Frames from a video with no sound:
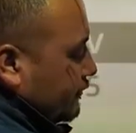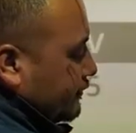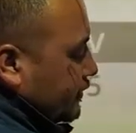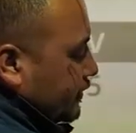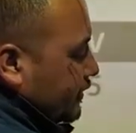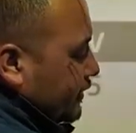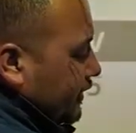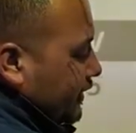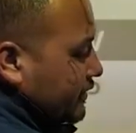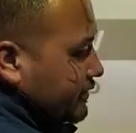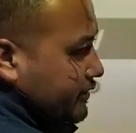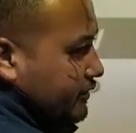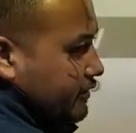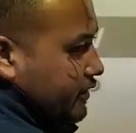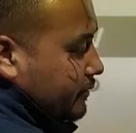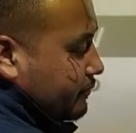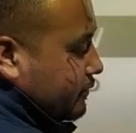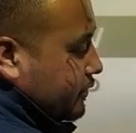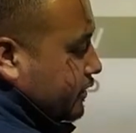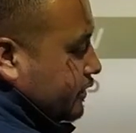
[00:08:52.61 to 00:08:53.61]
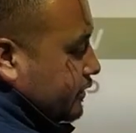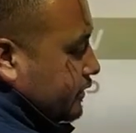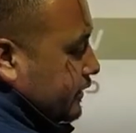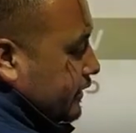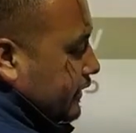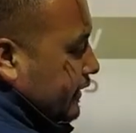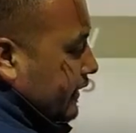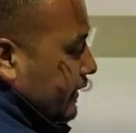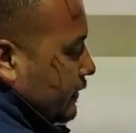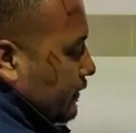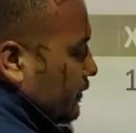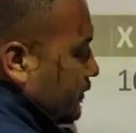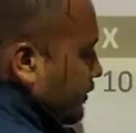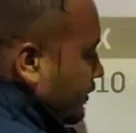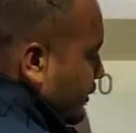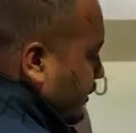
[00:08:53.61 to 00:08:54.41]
of the greater number L.